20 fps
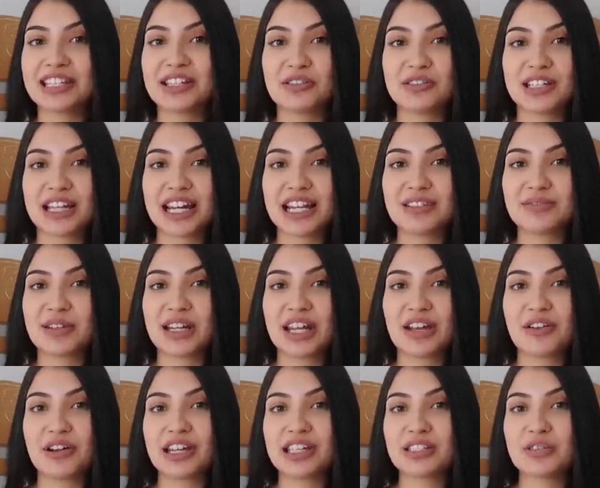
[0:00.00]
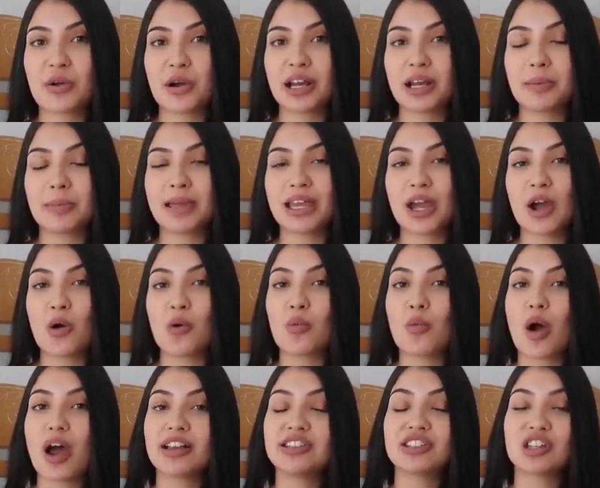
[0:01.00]
So today's video is going to be
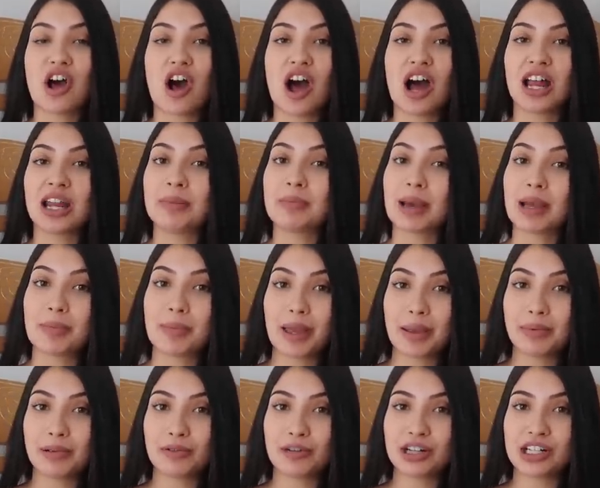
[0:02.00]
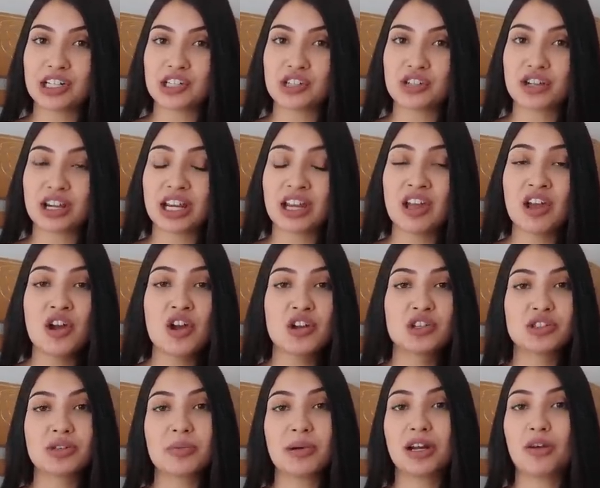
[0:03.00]
what's on my baby registry.
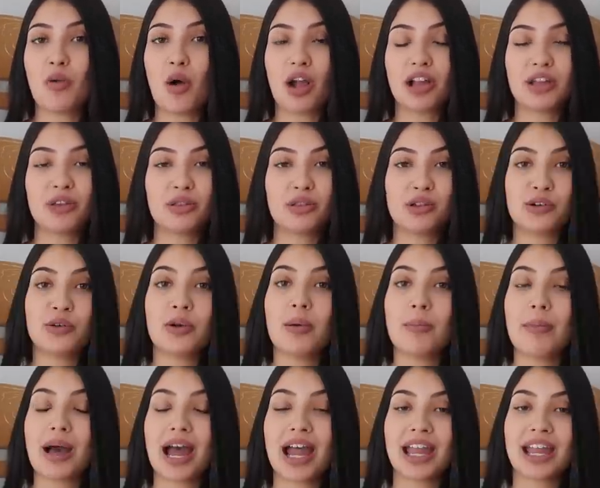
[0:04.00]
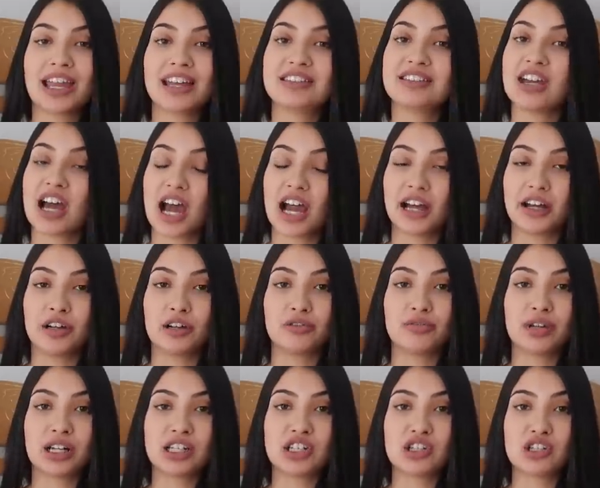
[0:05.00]
So I'm going to walk you through my entire
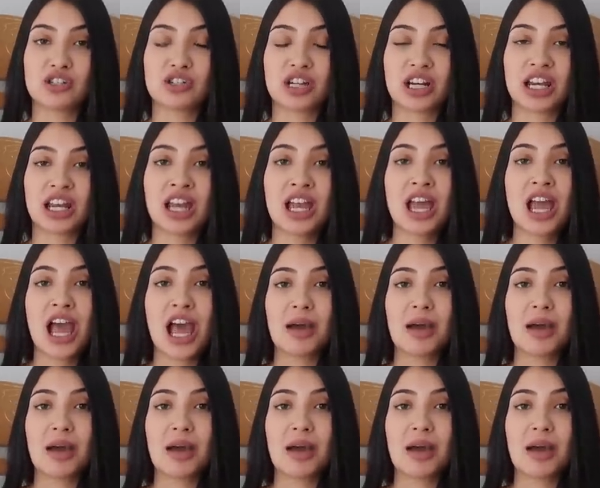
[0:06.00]
registry.